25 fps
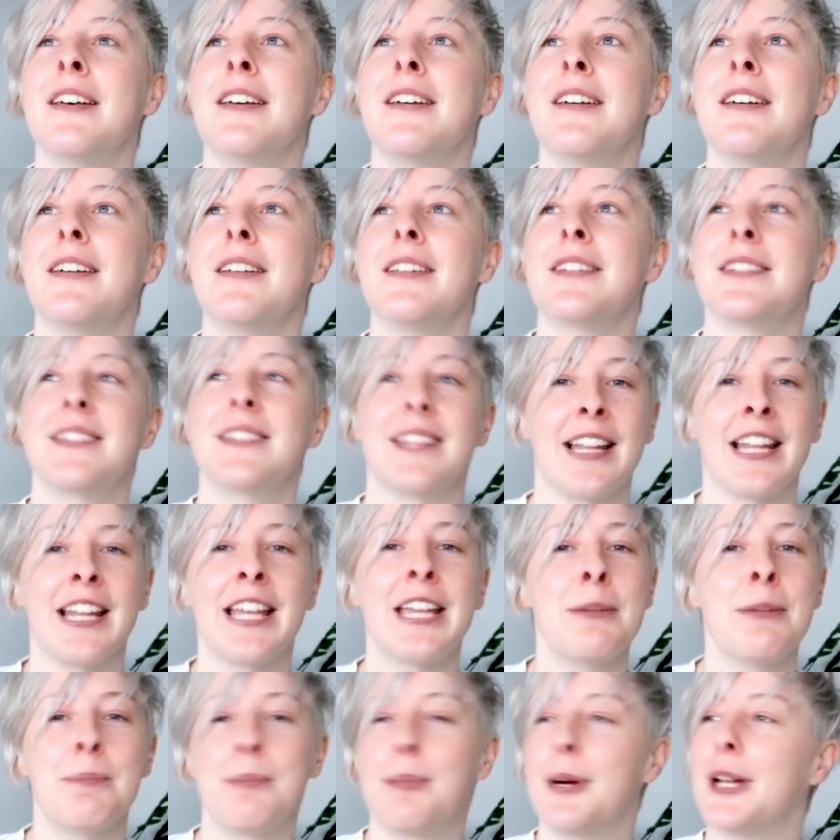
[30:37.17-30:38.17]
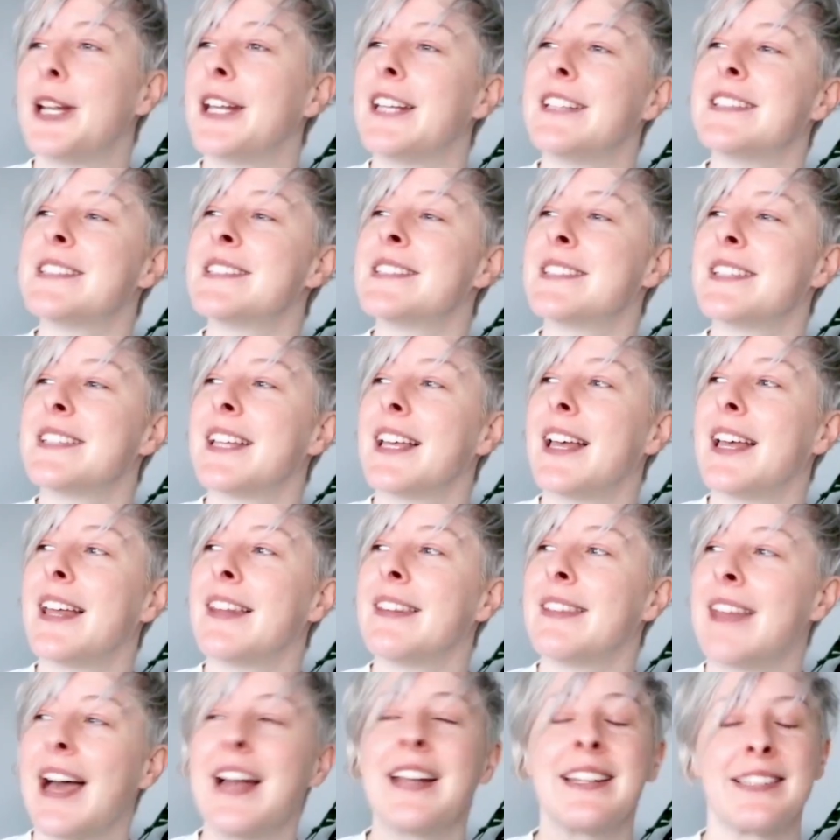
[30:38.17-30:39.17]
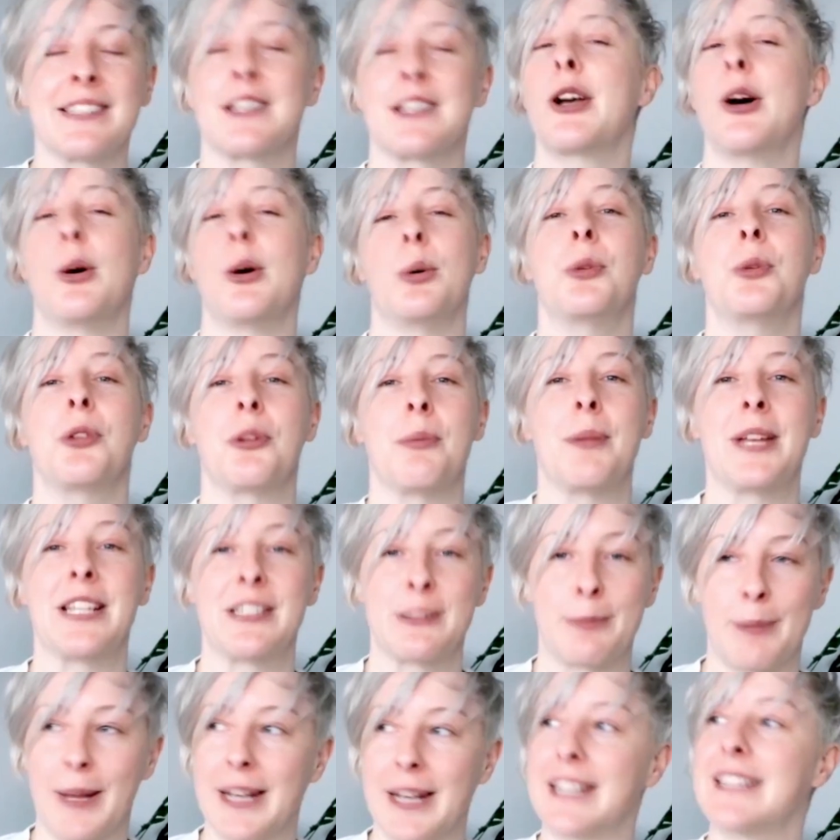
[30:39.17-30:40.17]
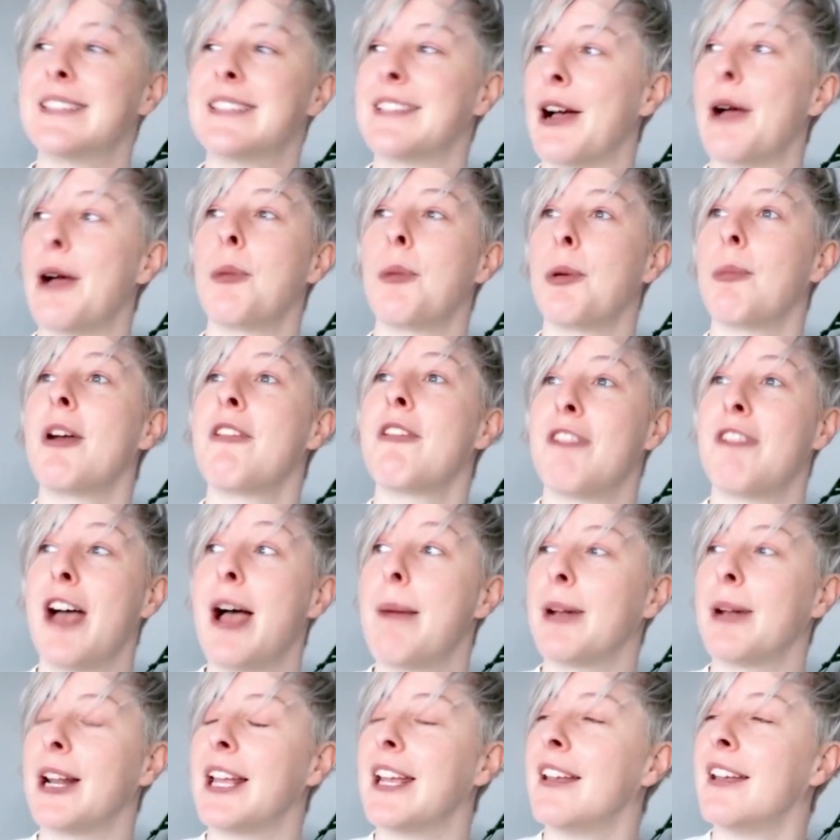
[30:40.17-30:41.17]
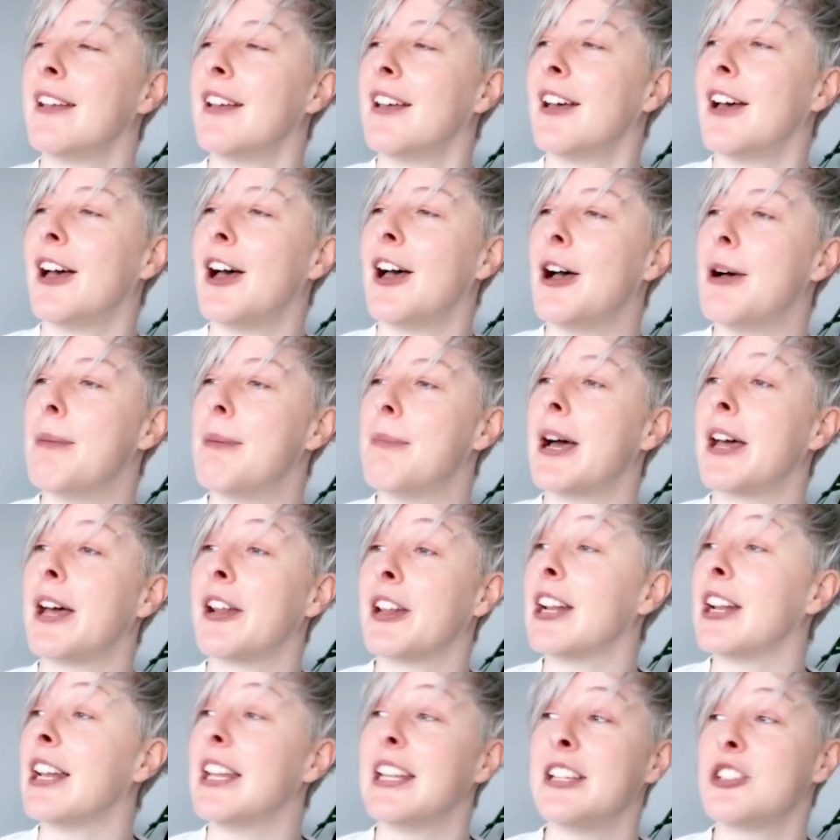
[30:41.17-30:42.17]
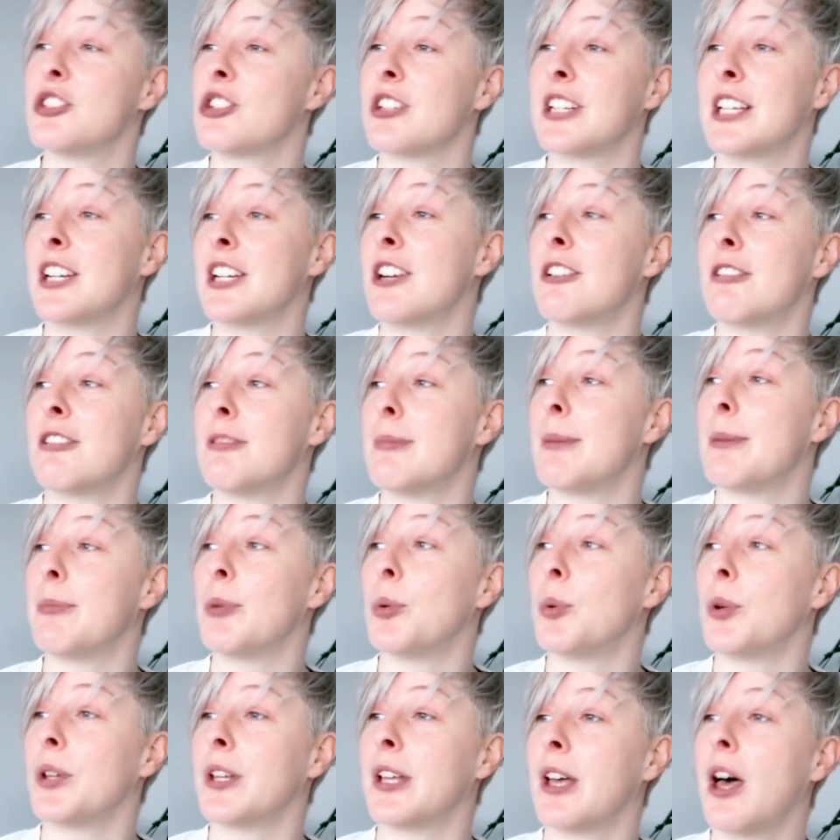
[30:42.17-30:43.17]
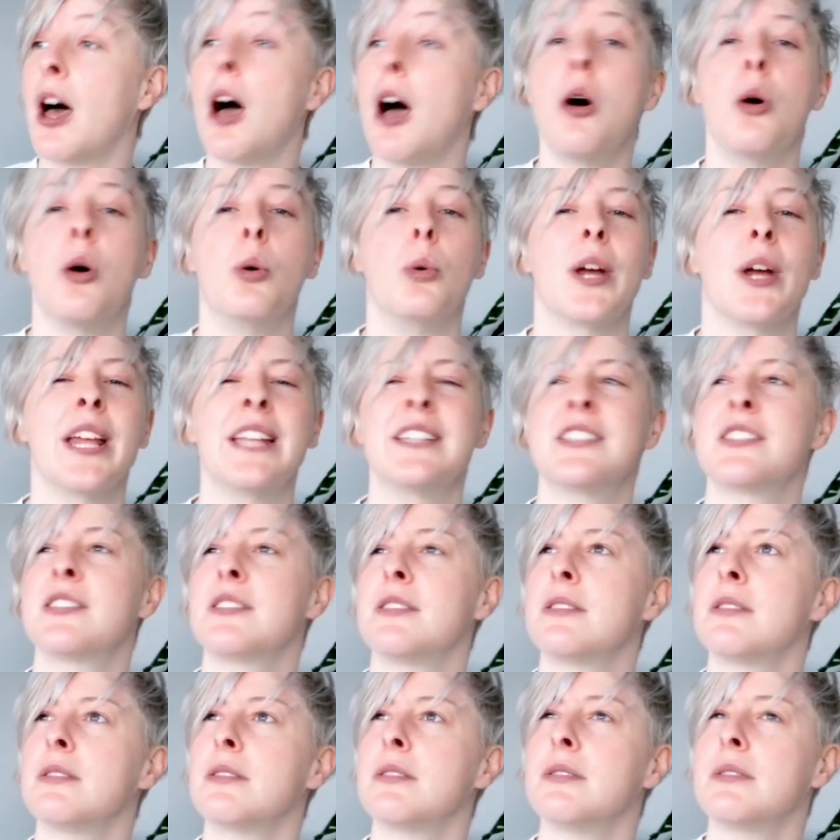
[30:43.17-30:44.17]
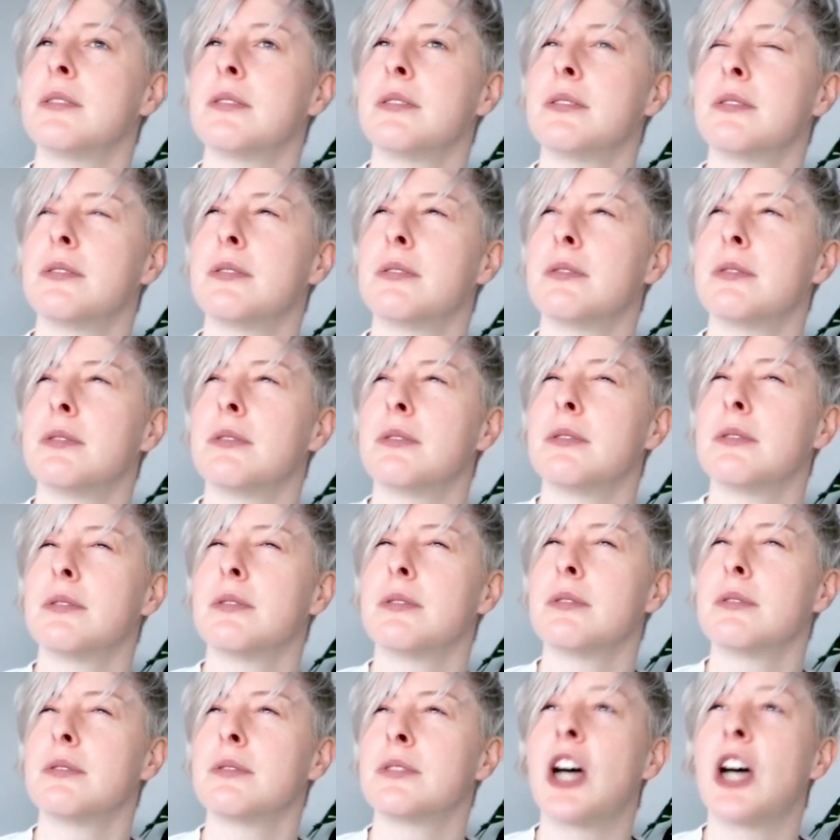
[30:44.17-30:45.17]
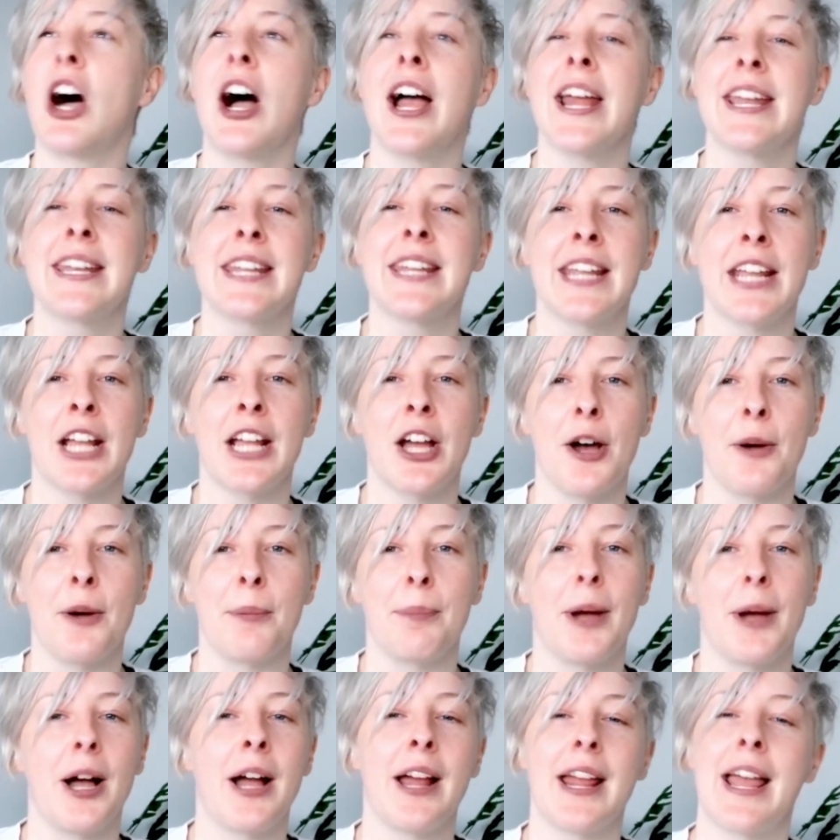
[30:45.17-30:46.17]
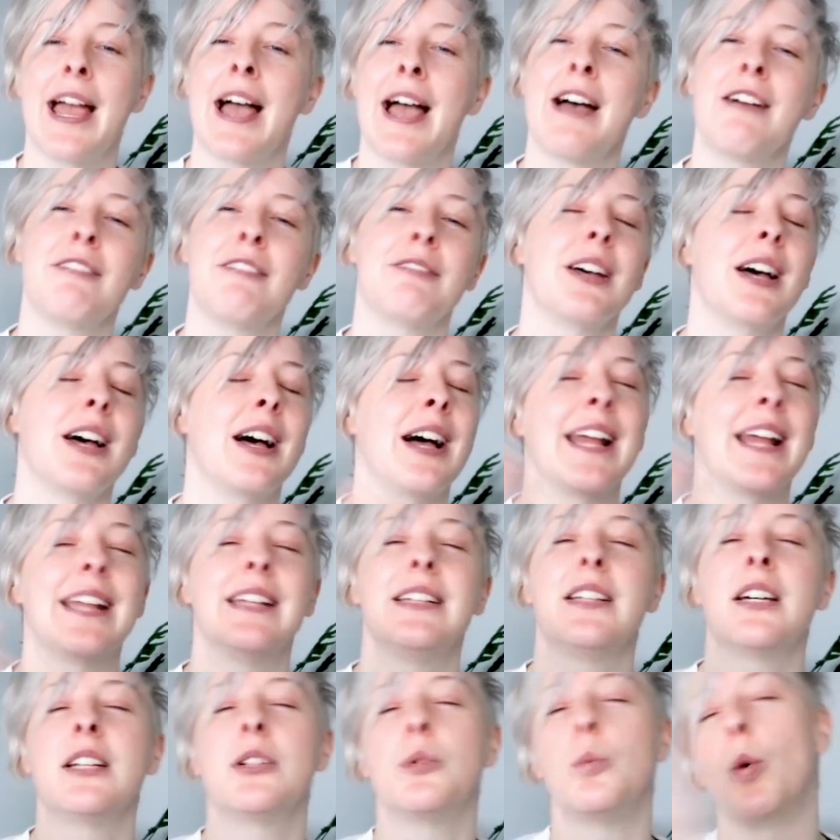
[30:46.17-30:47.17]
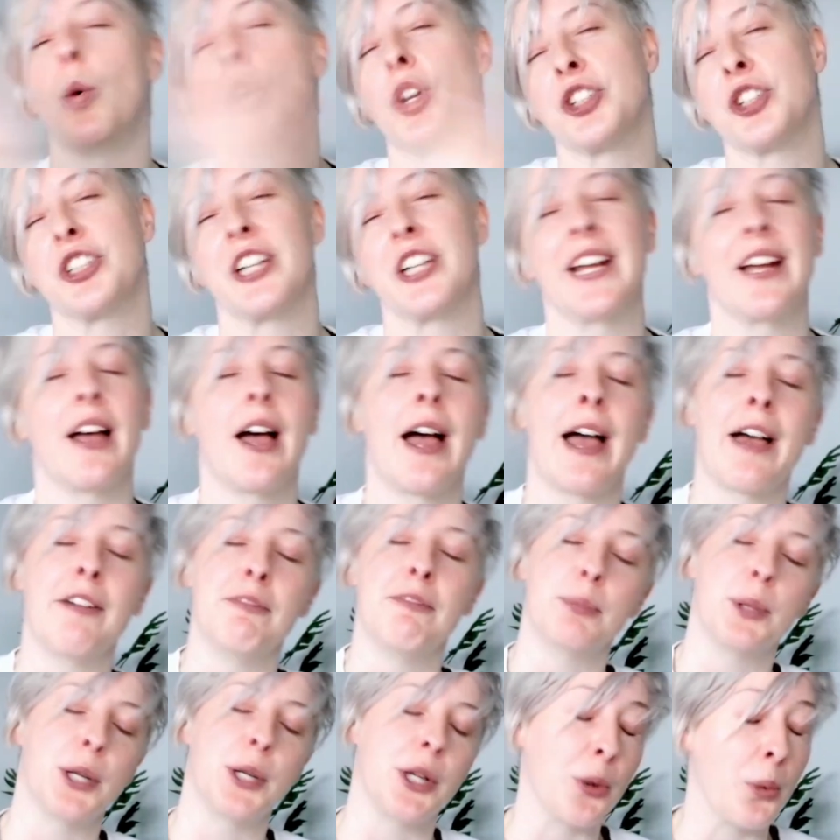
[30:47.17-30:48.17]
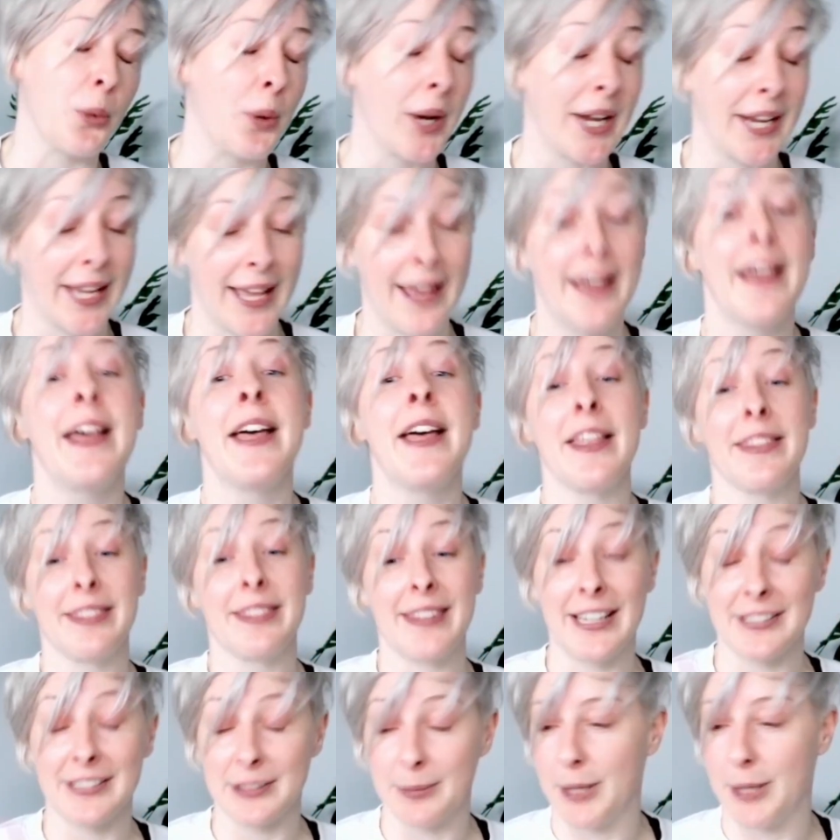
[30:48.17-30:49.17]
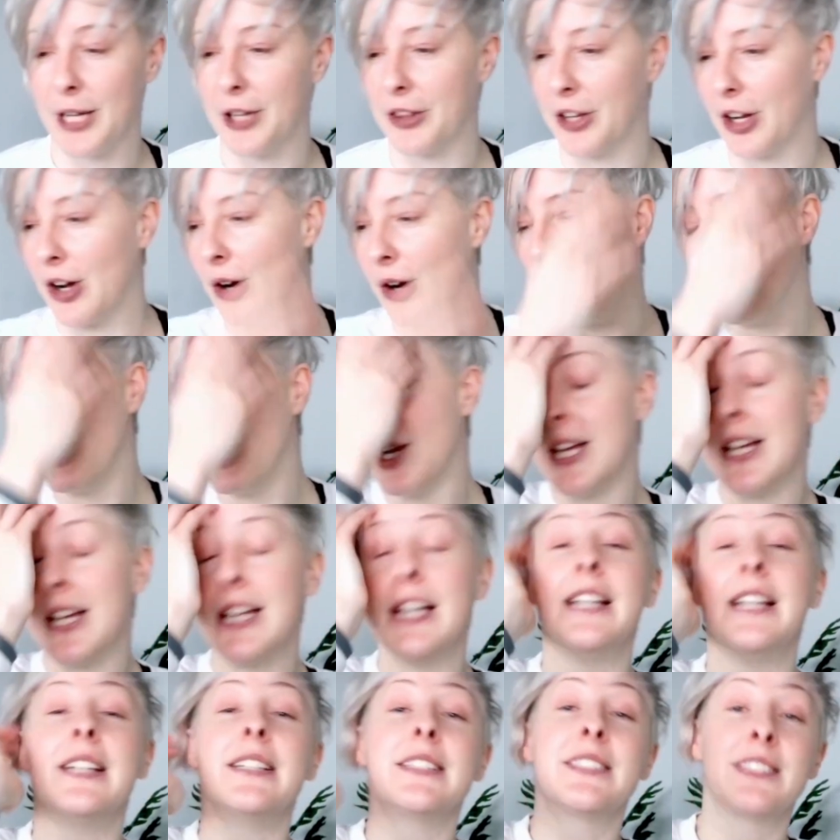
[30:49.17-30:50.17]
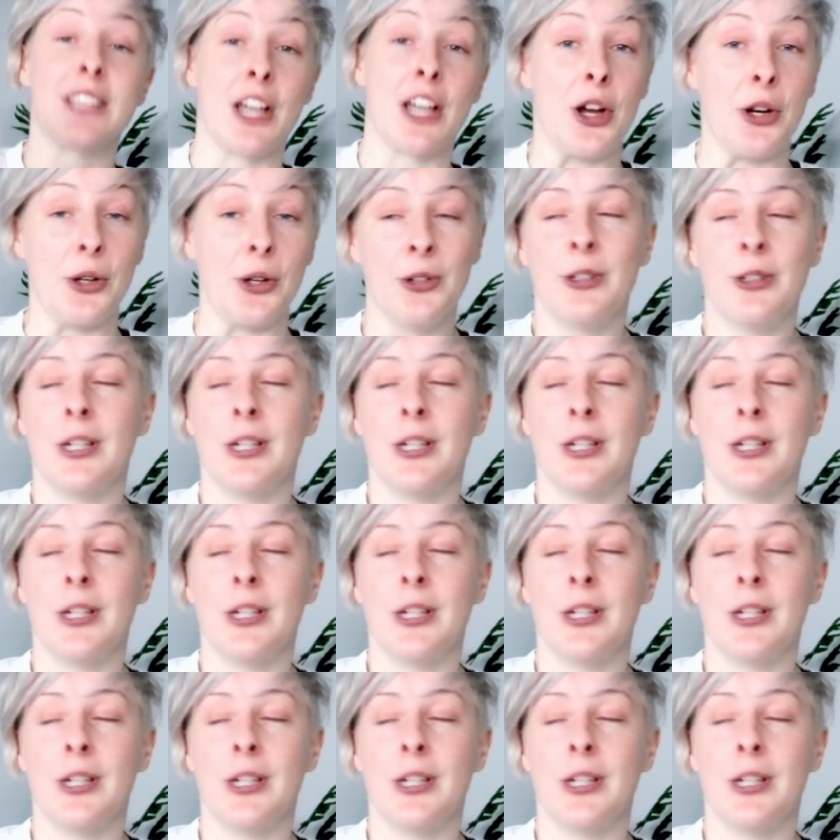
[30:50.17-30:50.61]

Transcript: silly, but that is a goal to me, spending time with my family. And I literally can't remember it's tidying up. I done washing. I haven't put it away yet. That's my other goal. So,